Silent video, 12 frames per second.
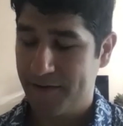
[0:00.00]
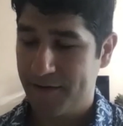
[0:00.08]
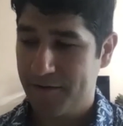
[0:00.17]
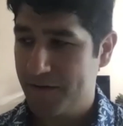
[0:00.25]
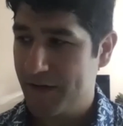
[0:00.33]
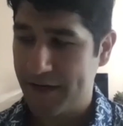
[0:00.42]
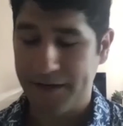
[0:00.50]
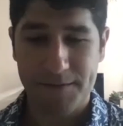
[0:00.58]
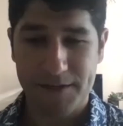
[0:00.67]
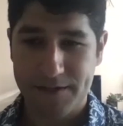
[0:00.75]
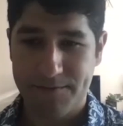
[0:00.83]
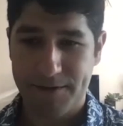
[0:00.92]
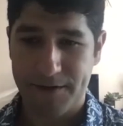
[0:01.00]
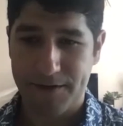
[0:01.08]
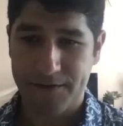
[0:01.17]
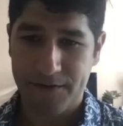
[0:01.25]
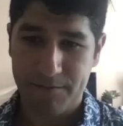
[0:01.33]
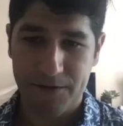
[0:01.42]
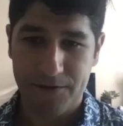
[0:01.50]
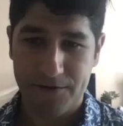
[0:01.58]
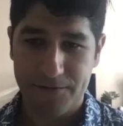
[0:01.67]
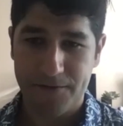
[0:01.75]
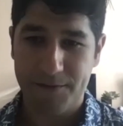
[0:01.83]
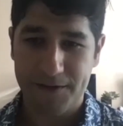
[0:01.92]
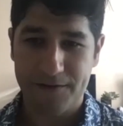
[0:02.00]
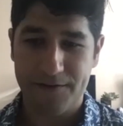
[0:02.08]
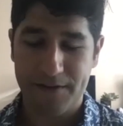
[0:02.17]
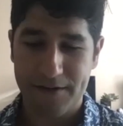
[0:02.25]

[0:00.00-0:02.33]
Well, yeah, it can be experienced, can be learned from ex and